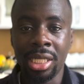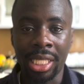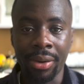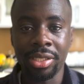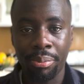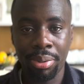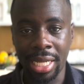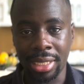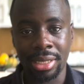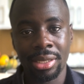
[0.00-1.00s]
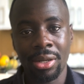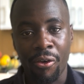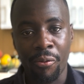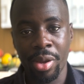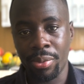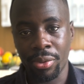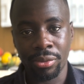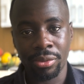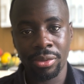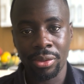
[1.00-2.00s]
There is a blend of people,
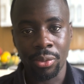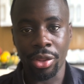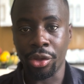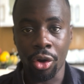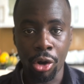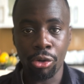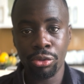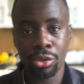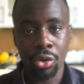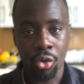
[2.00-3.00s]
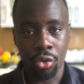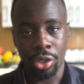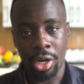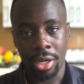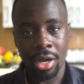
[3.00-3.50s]
whether you're old or young,